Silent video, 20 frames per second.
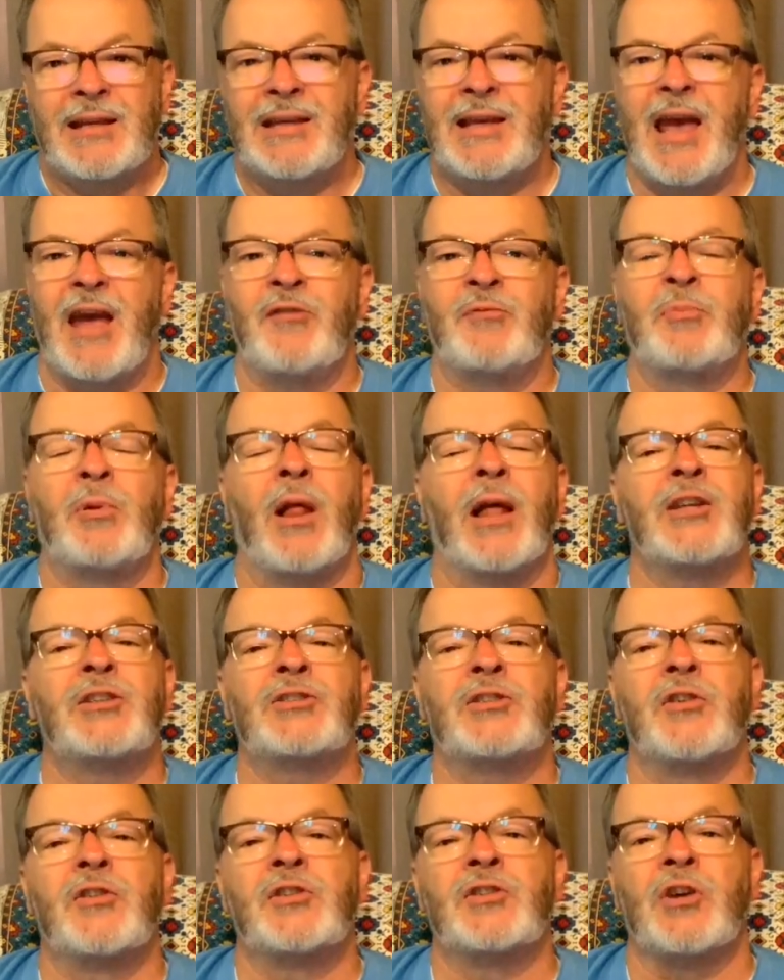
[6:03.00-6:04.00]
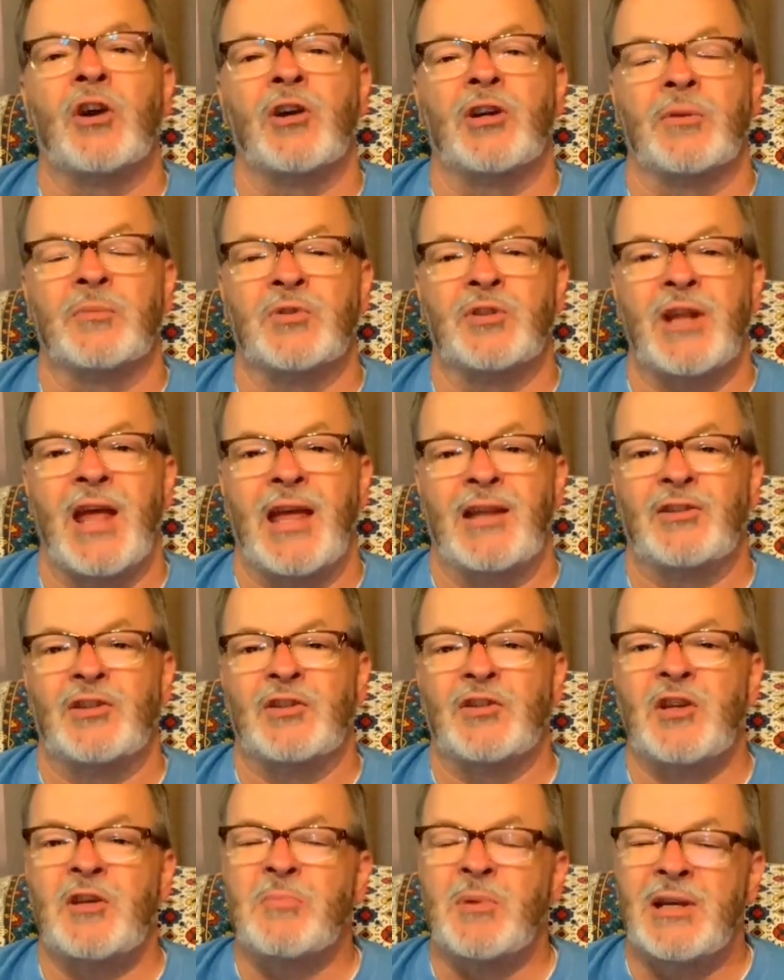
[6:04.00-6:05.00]
gave place to the
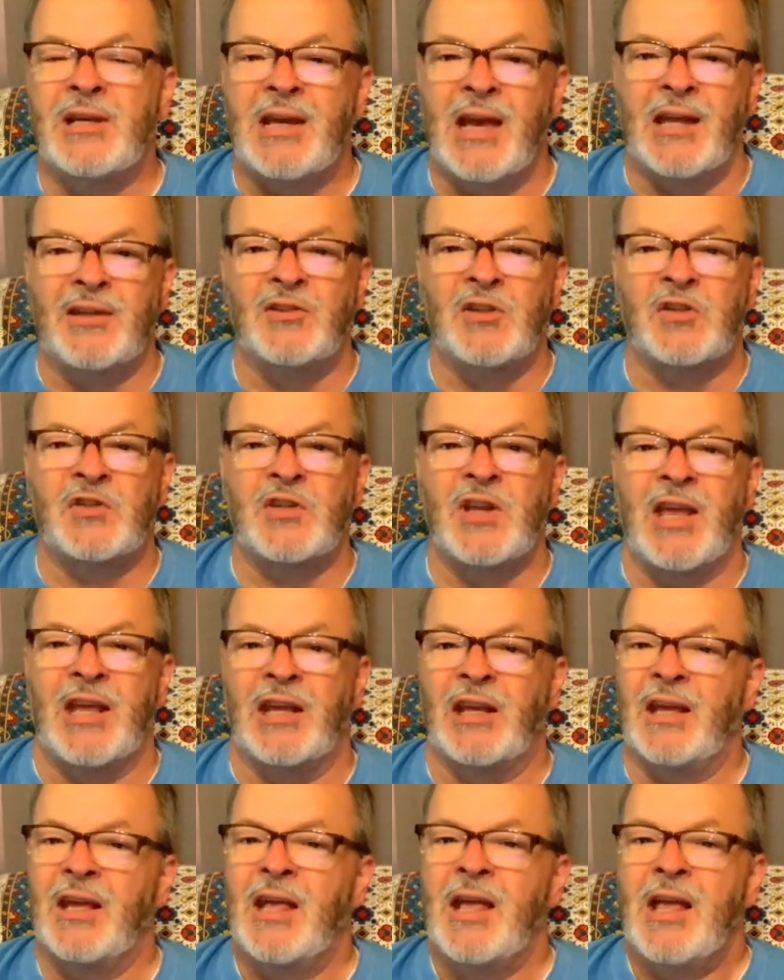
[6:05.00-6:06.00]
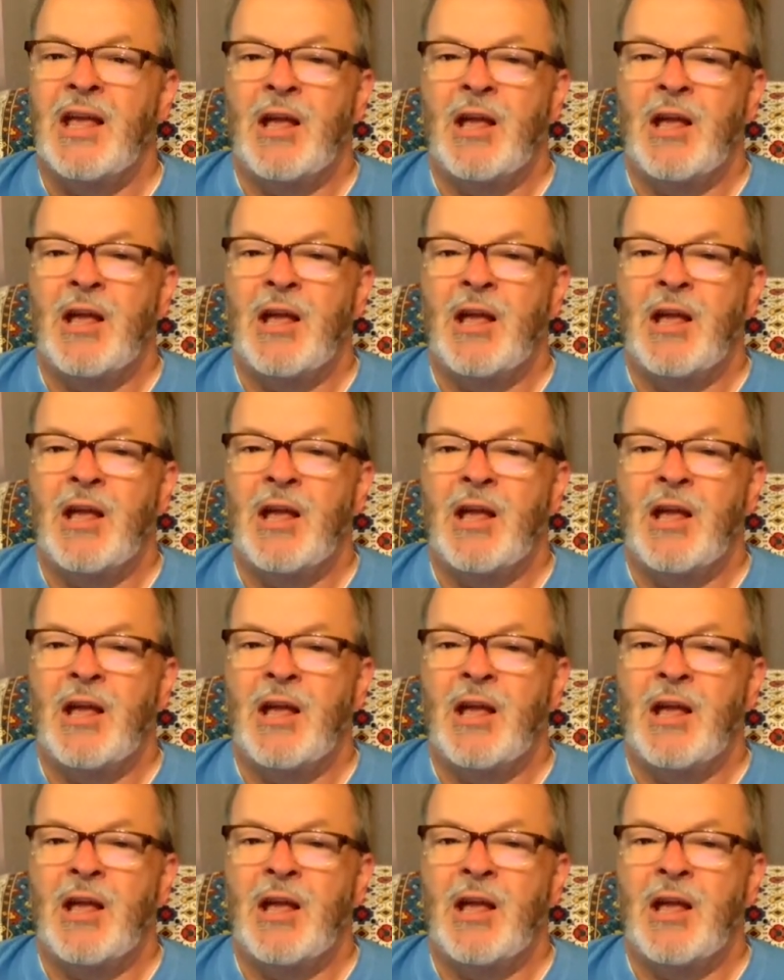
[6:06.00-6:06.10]
circumstances, he began to sink.